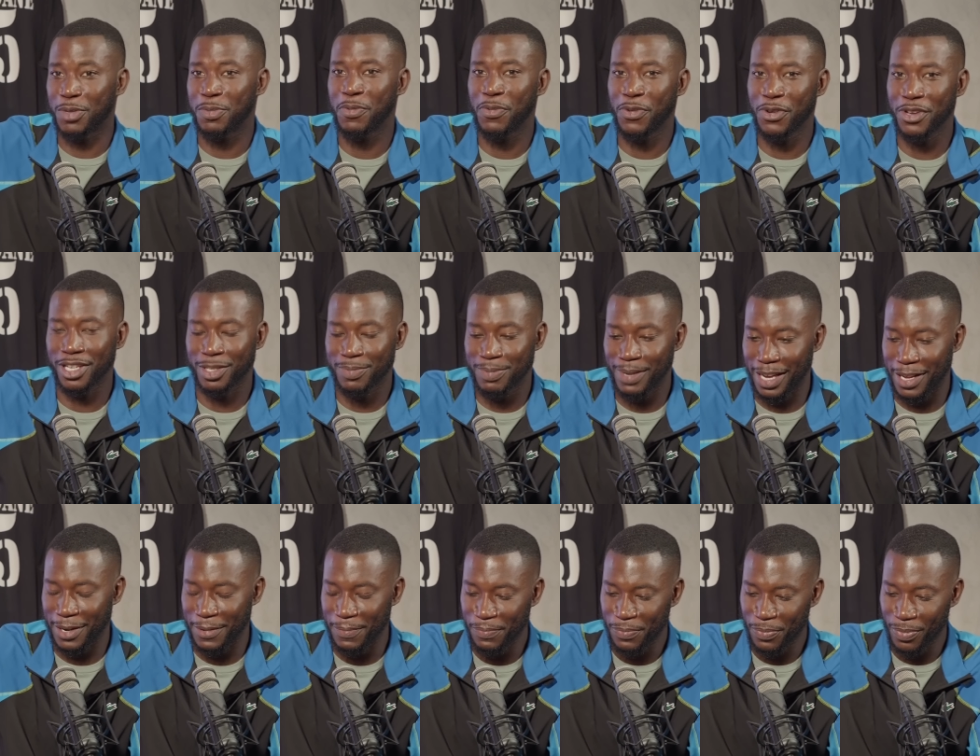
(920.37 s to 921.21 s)
before you
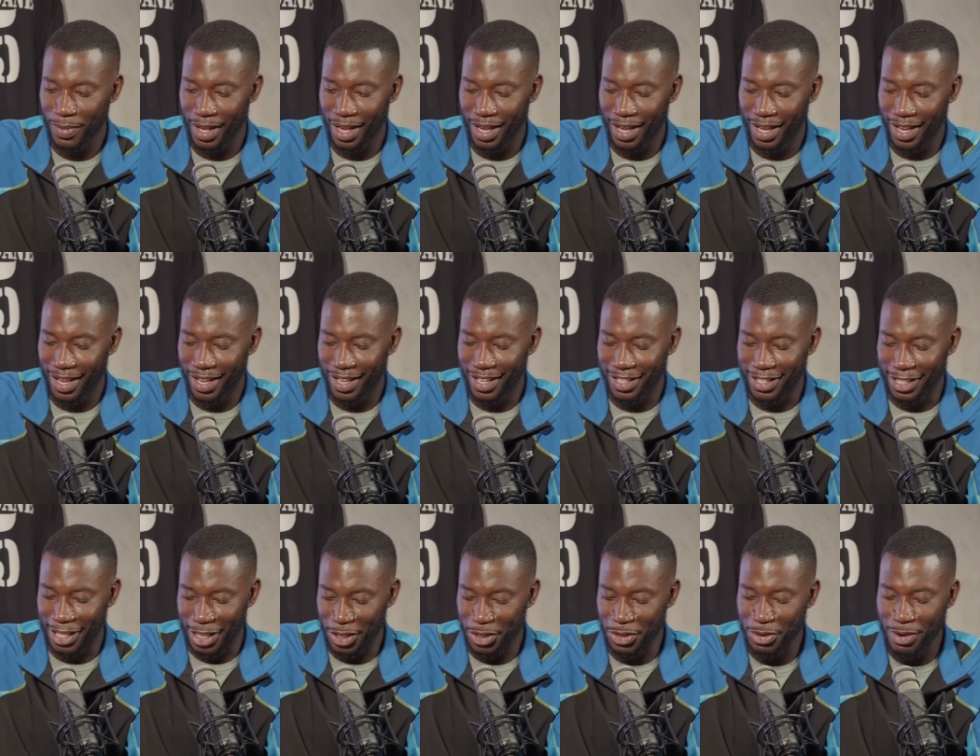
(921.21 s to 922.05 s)
explain. Yeah.
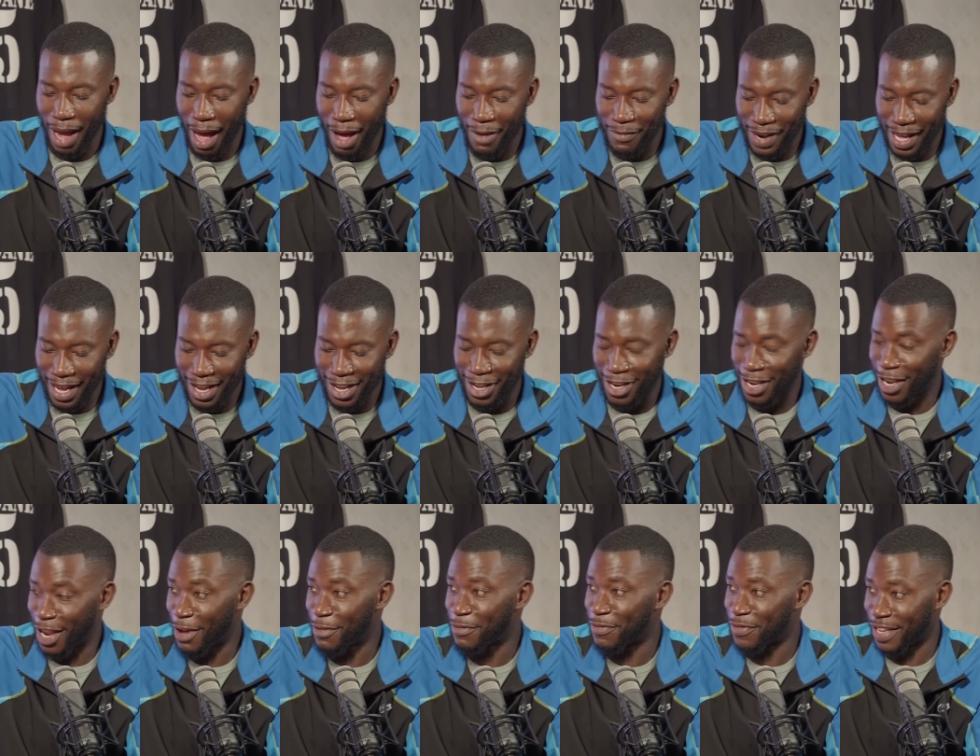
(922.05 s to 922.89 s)
Did you have like a
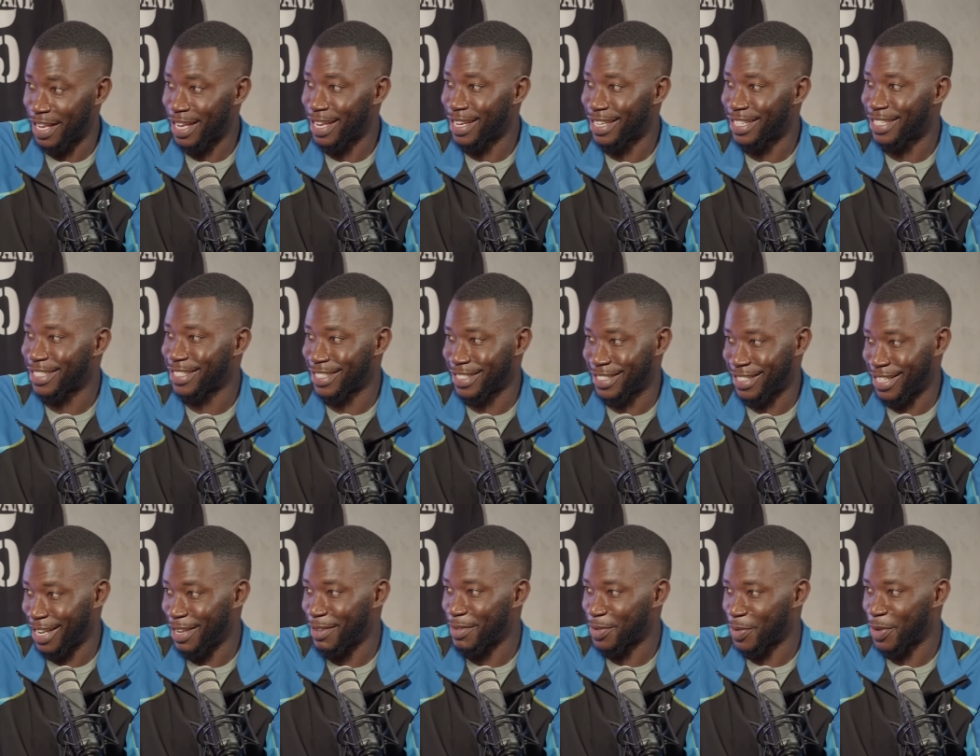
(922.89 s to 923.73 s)
love for English
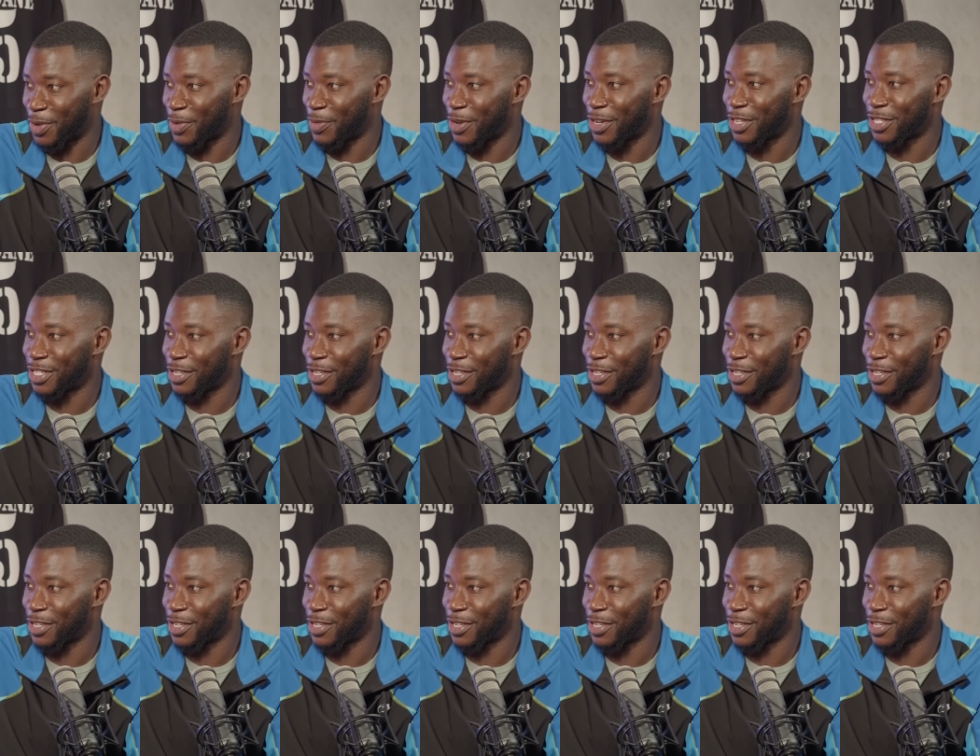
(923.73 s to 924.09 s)
teams when we got